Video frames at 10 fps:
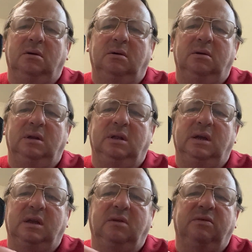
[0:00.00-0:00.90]

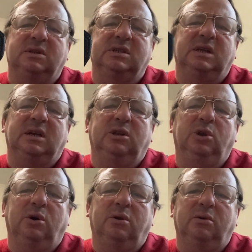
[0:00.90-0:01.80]
like if it's like
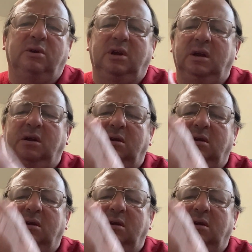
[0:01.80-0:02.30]
narrow here,